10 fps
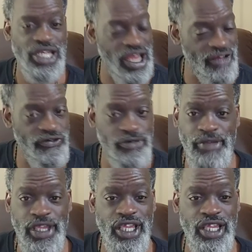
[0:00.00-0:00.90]
Not for
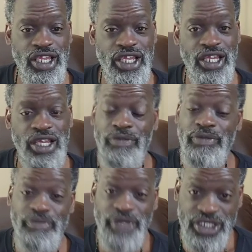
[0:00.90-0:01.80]
me,
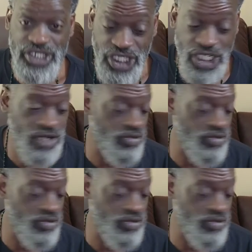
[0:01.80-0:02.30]
but Miss Gina